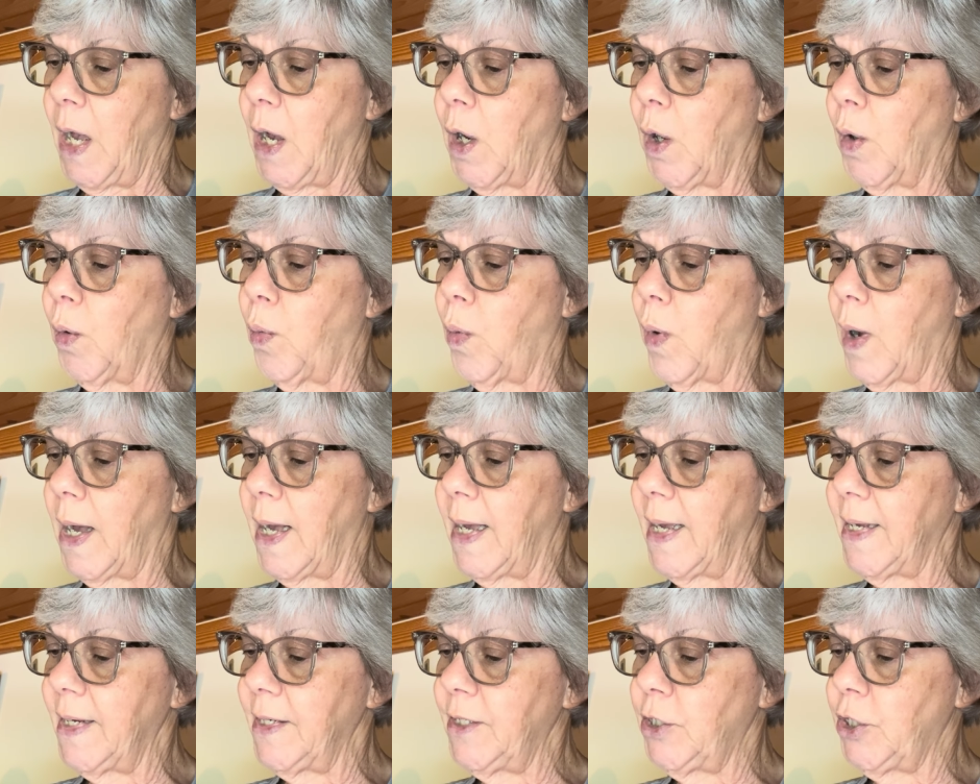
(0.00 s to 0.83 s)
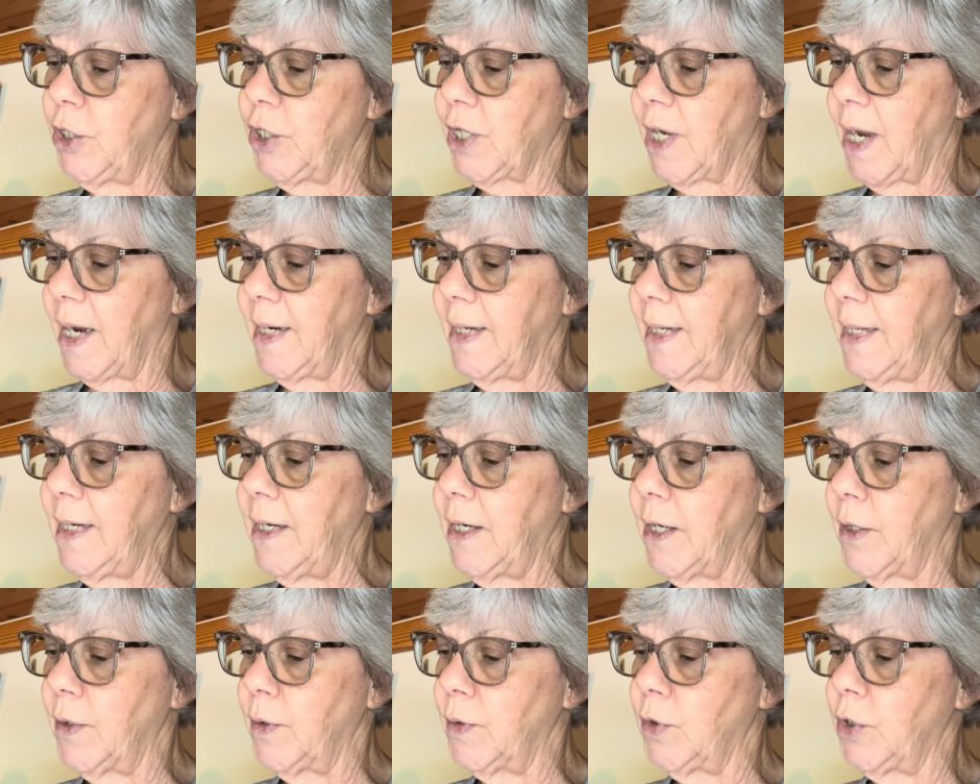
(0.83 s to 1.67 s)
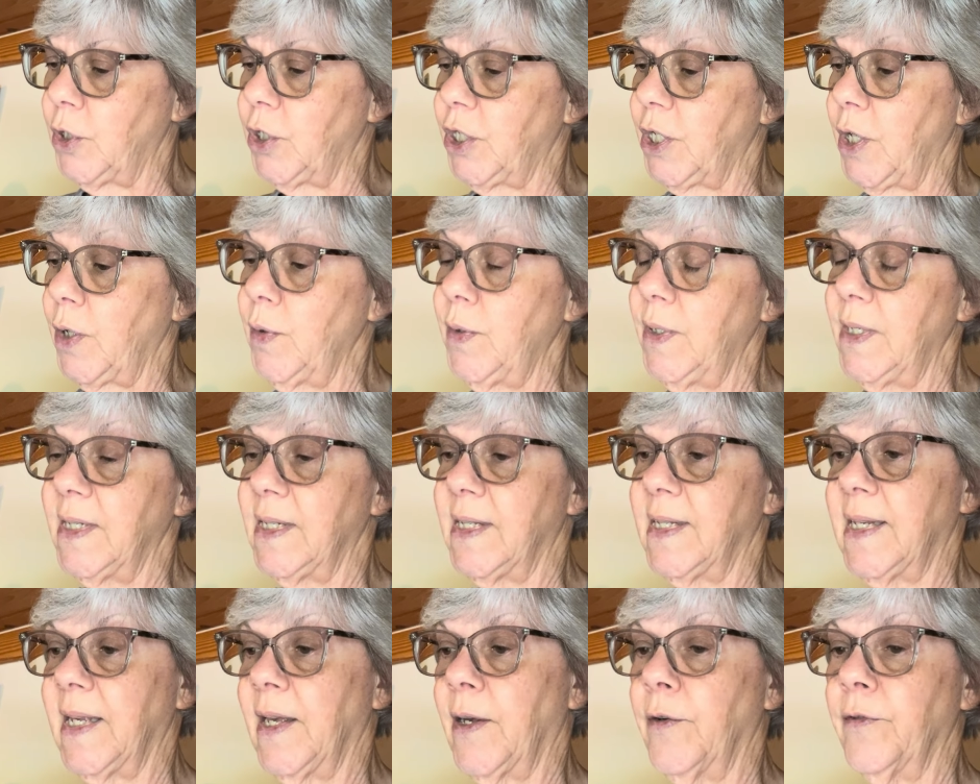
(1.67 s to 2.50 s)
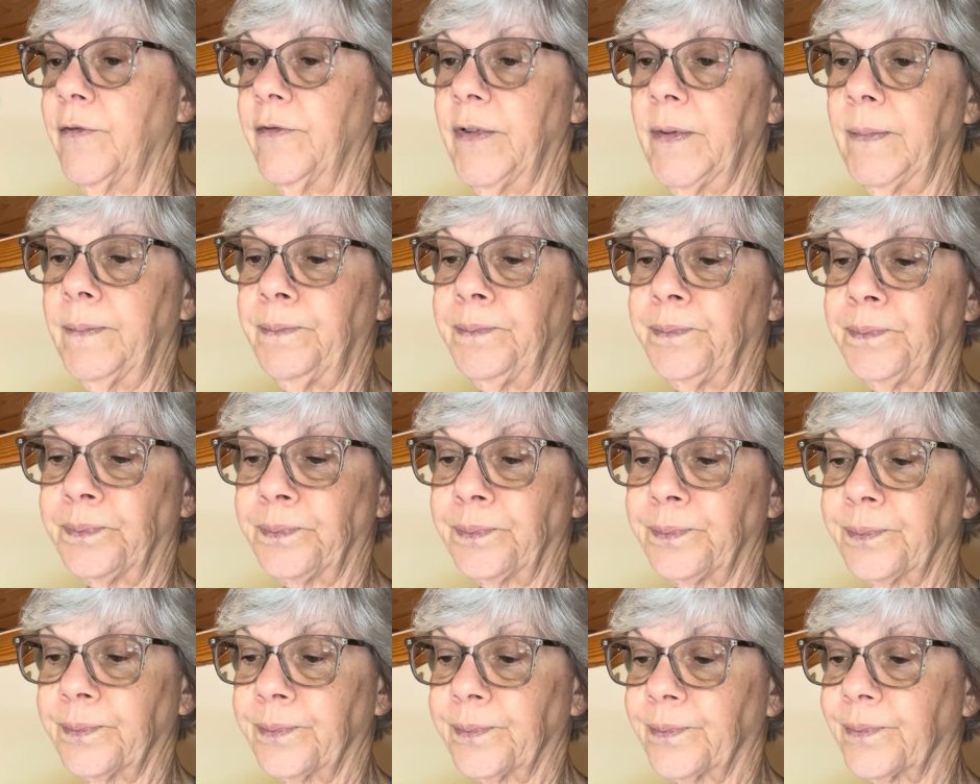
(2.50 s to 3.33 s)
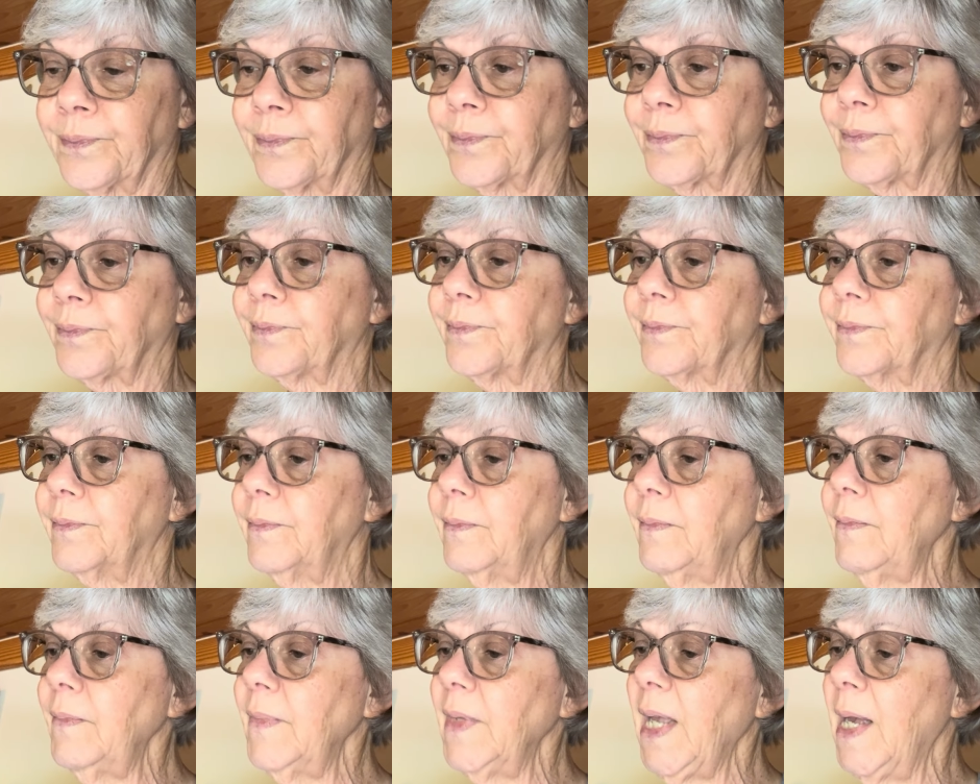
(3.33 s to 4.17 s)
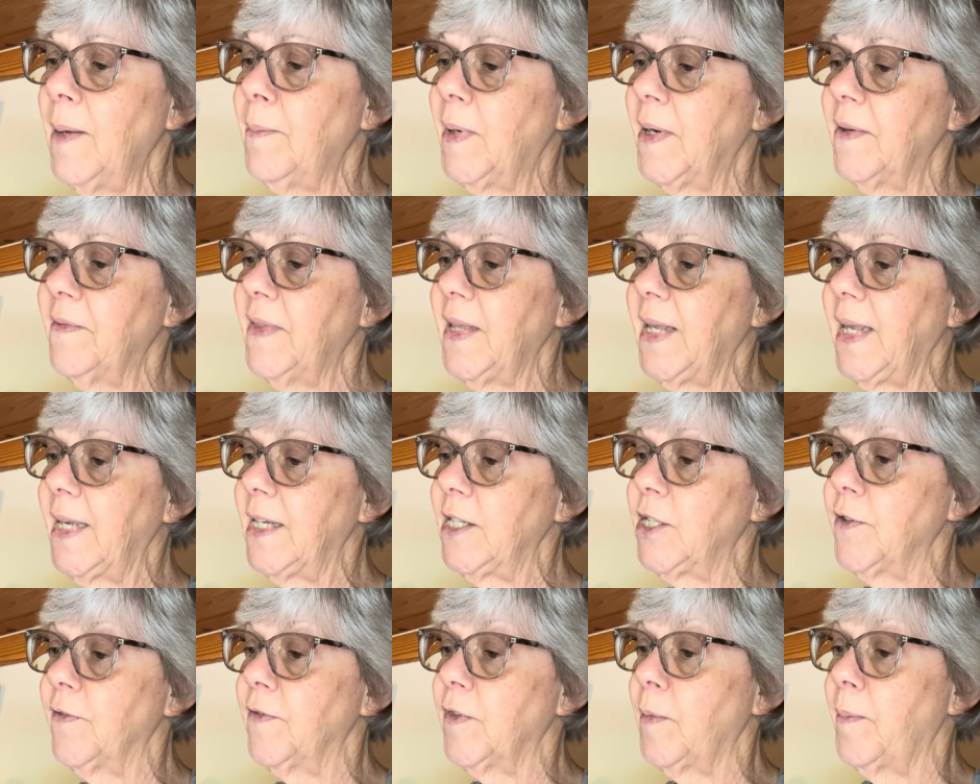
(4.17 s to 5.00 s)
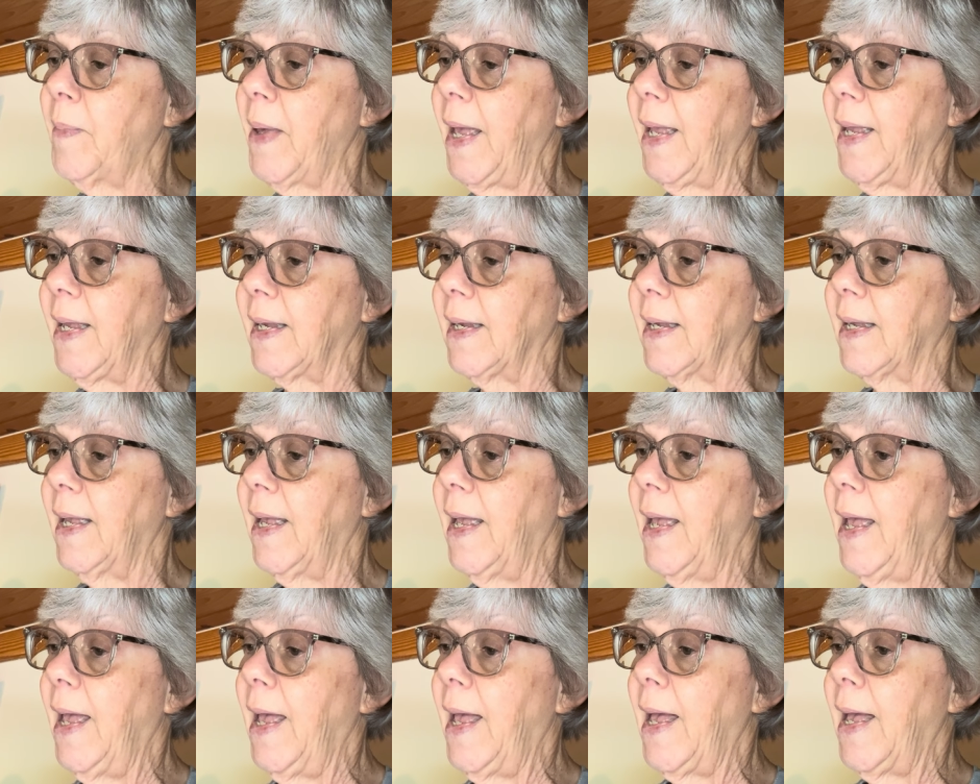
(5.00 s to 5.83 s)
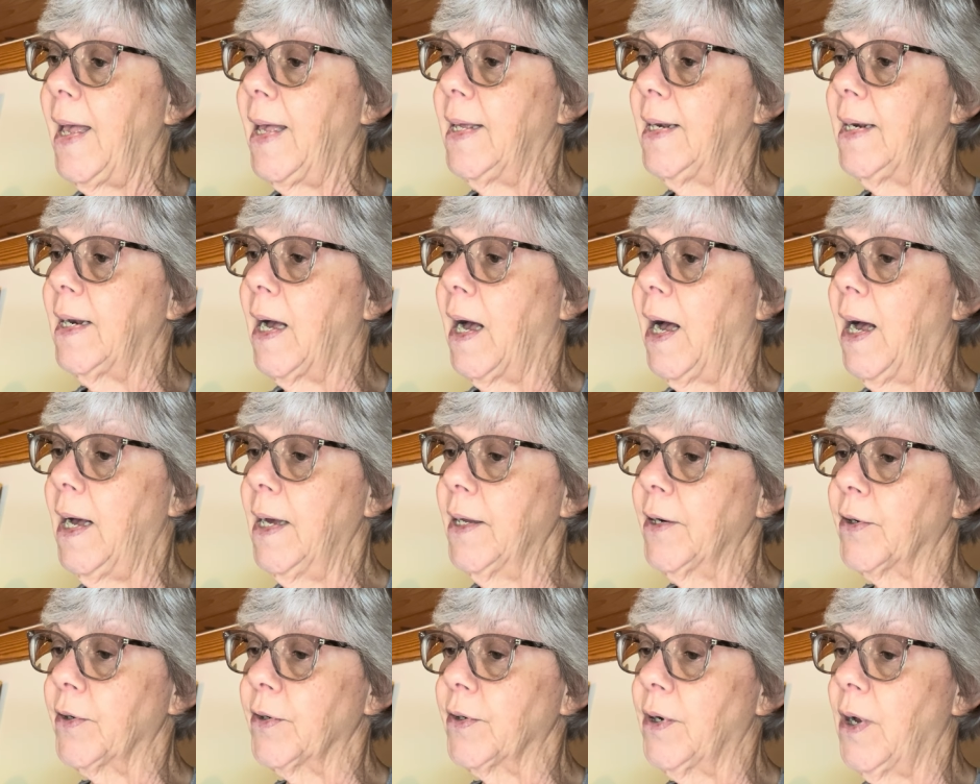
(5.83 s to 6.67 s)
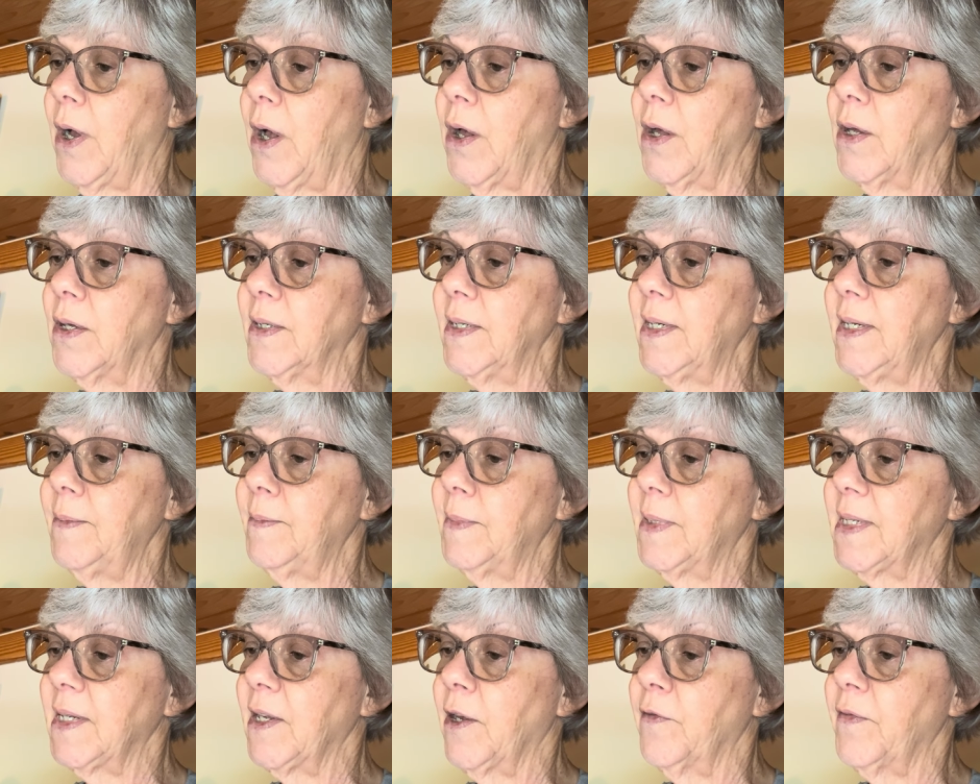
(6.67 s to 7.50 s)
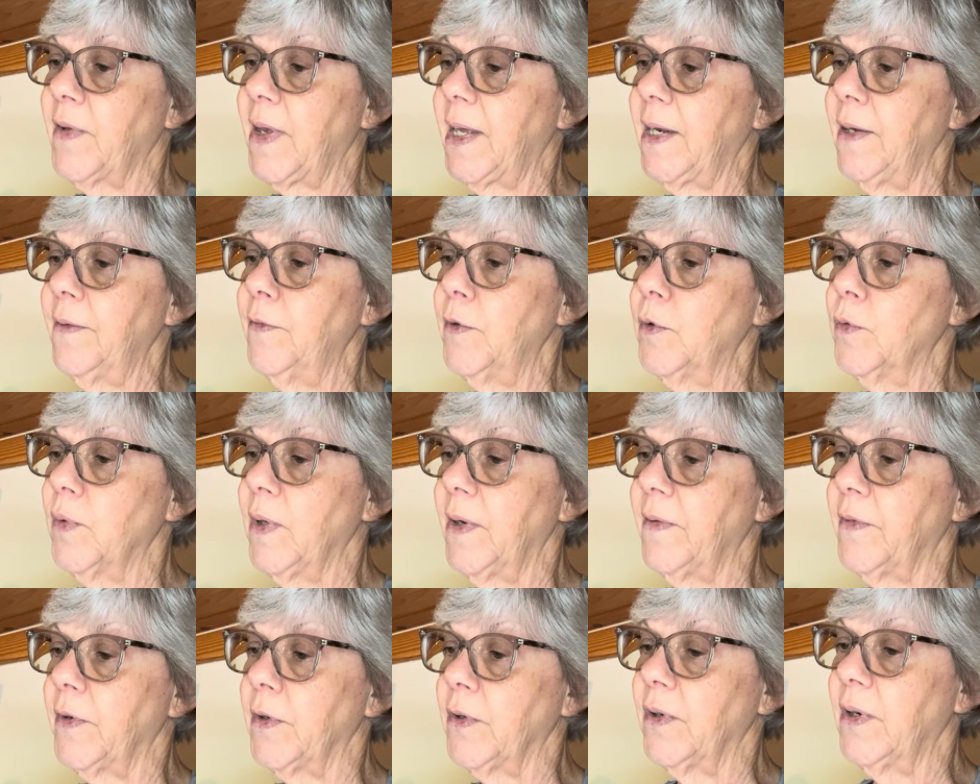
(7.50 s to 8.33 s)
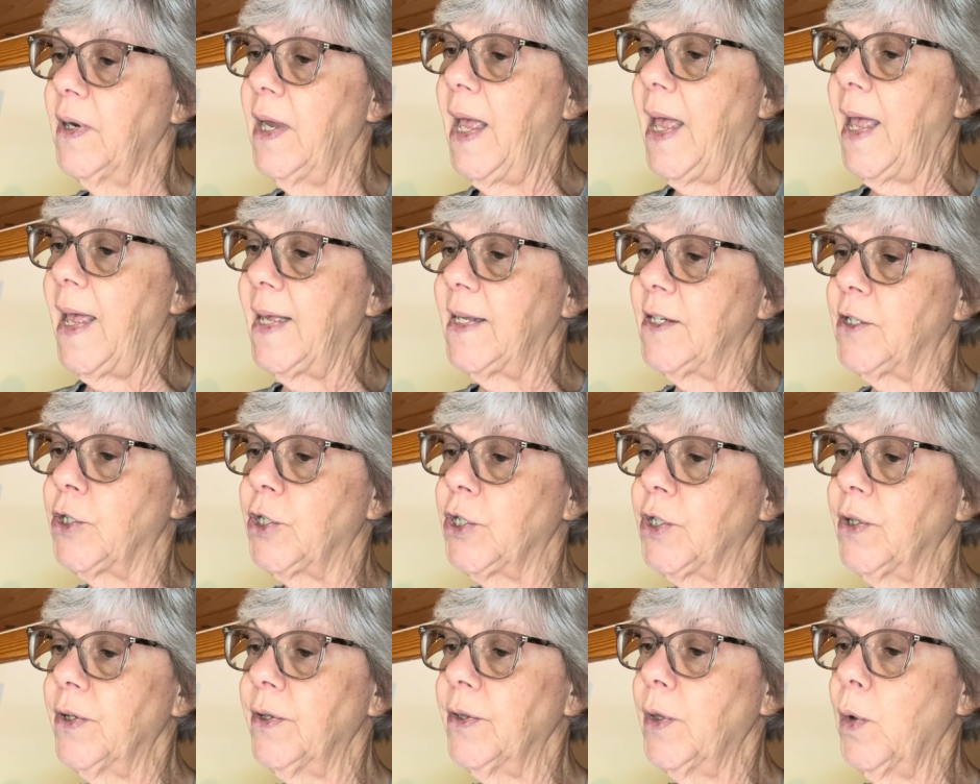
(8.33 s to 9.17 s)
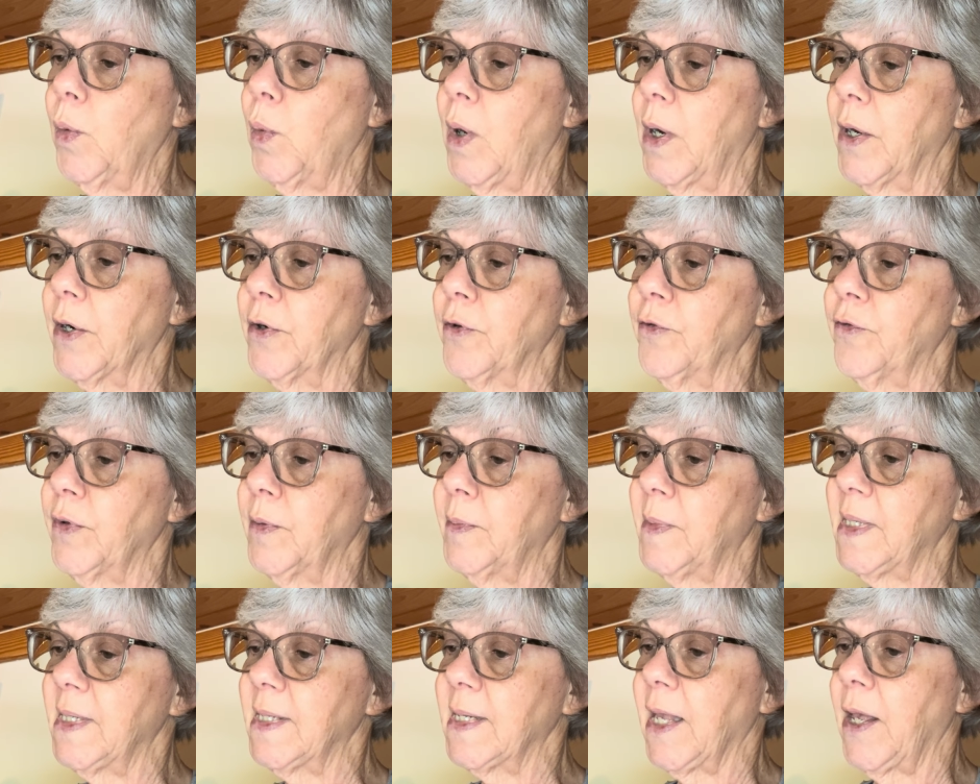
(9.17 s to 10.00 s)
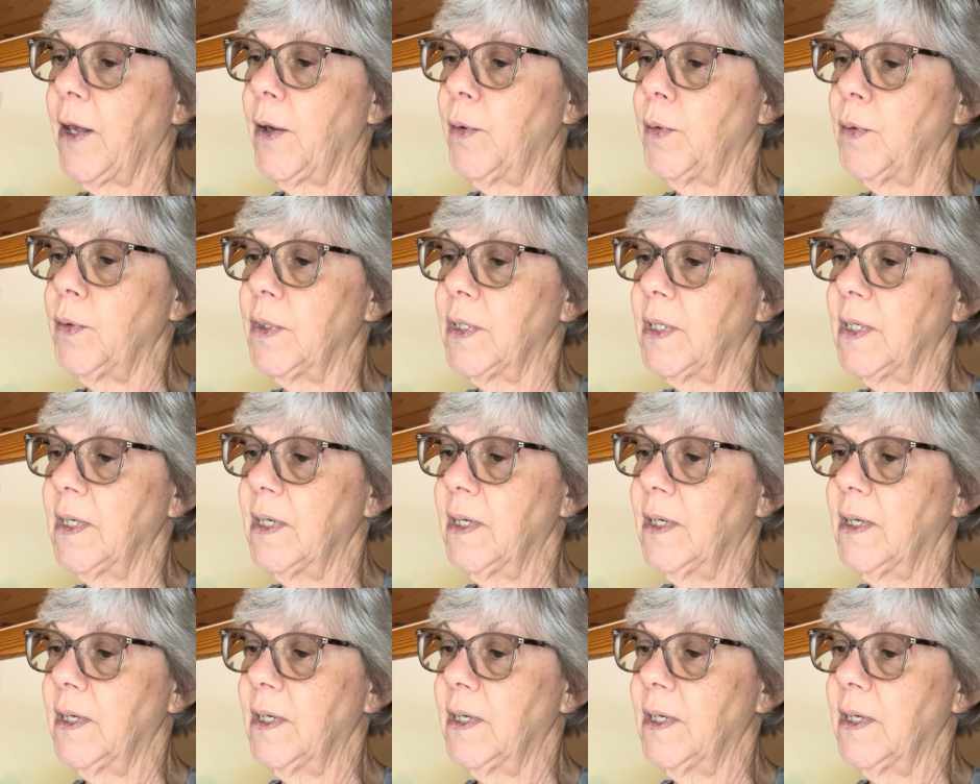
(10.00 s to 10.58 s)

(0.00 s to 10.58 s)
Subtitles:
A wide, shiny nose showed itself above the edge of the bank, and Otter hauled himself out of the river and shook the water from his coat.